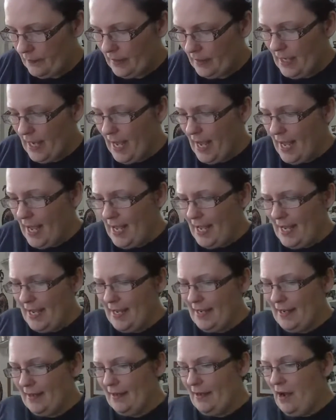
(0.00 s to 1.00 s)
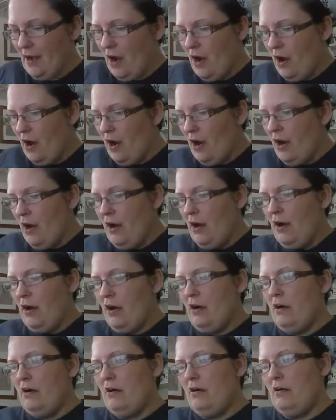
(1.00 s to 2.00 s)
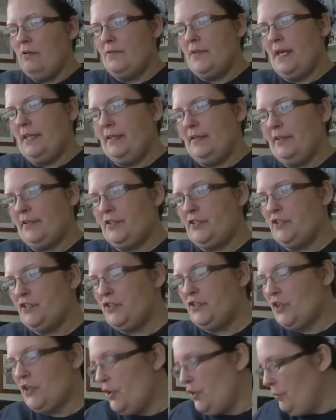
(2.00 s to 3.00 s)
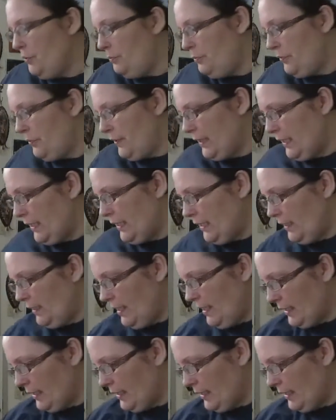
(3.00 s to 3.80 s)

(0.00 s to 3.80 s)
Yay! Oh, that looks so pretty.